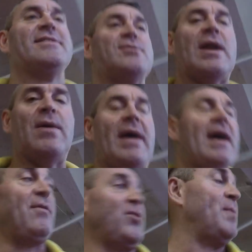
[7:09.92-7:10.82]
So anyway,
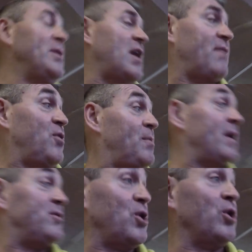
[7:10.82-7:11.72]
I've done my
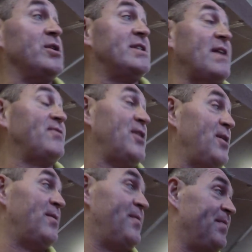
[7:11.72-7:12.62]
shoulders this
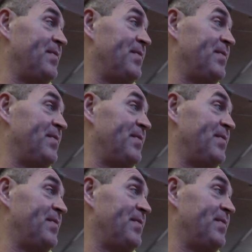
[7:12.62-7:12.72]
afternoon.